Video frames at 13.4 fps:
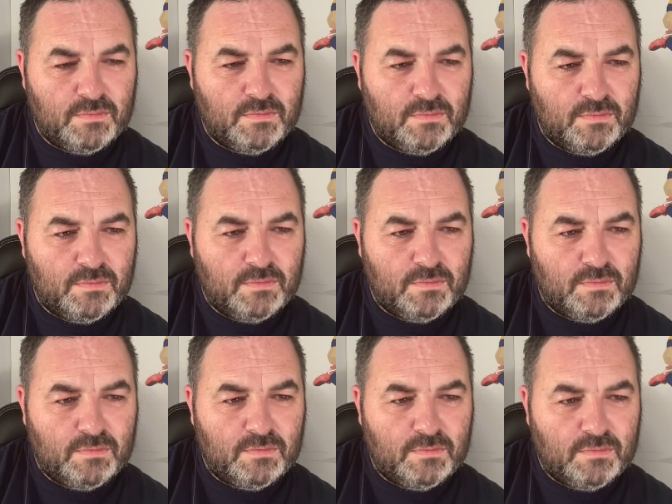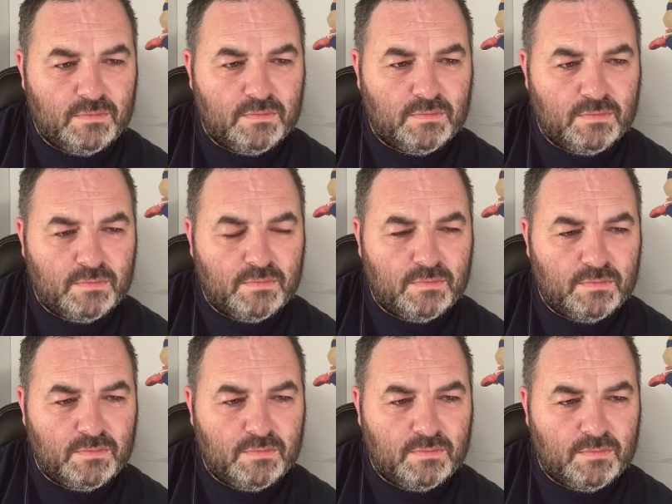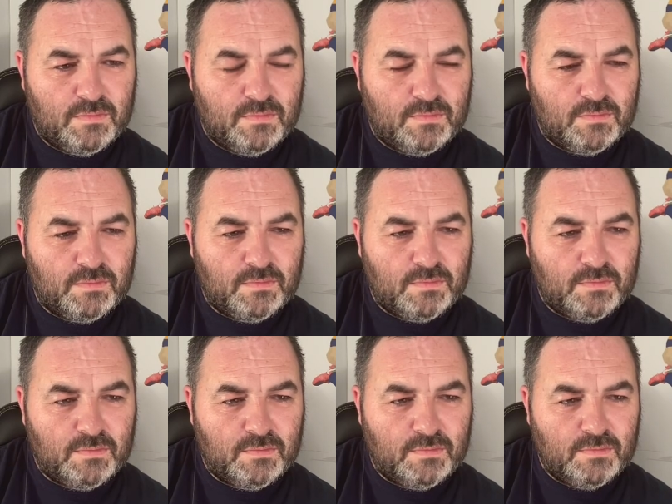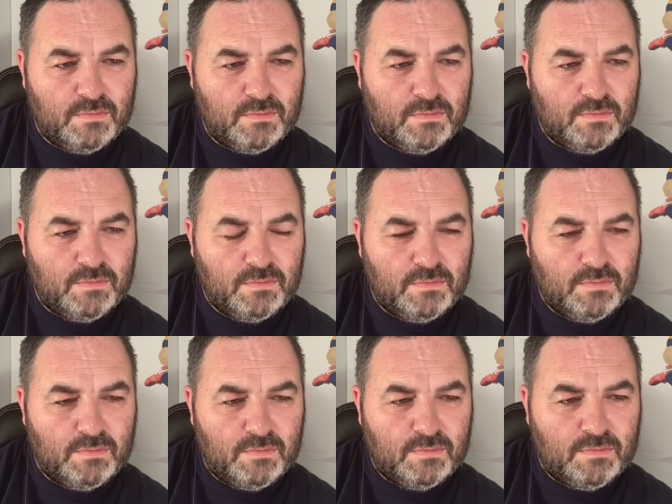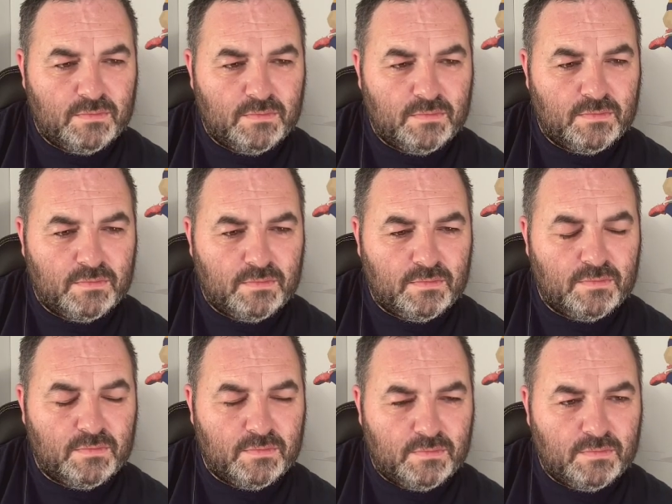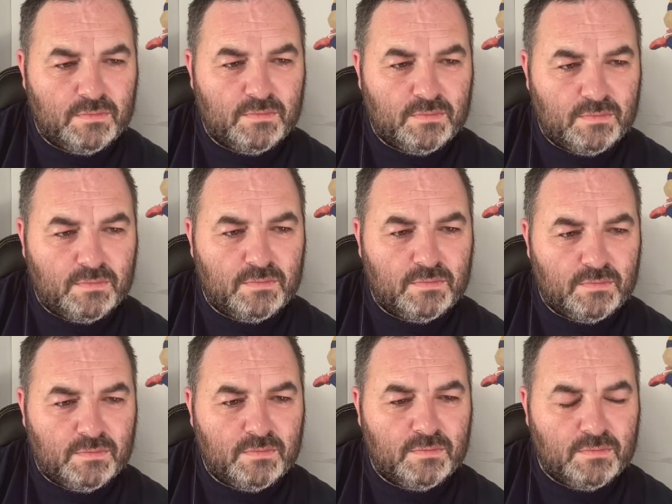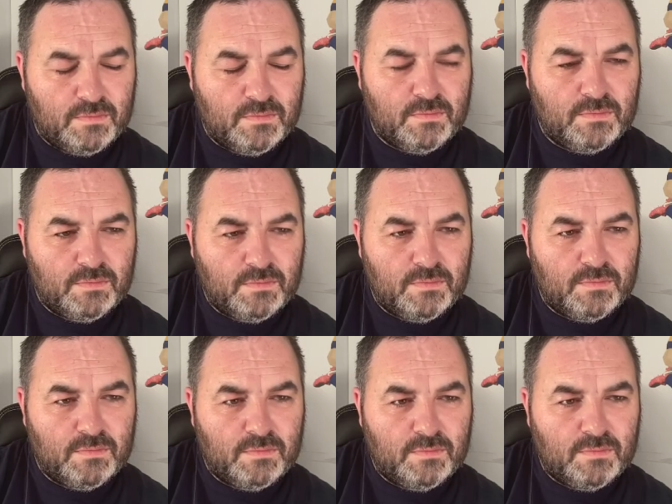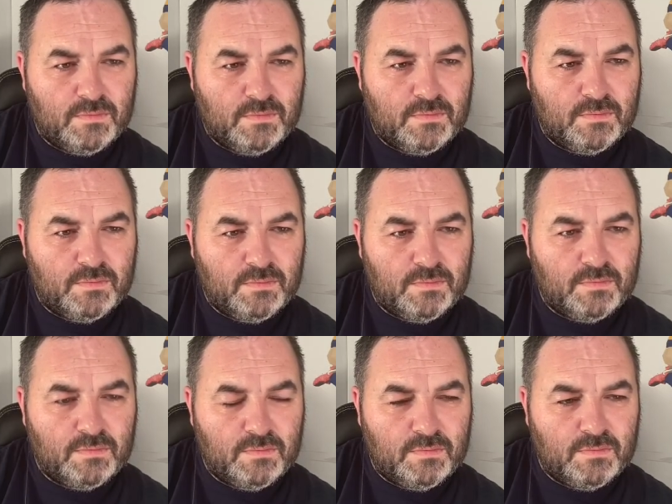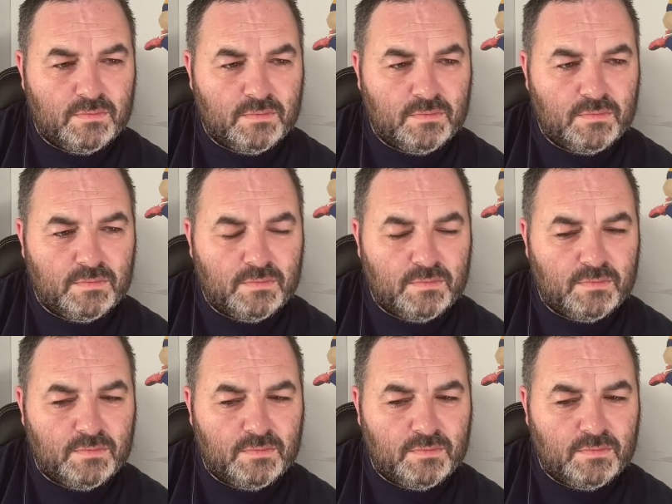(silent)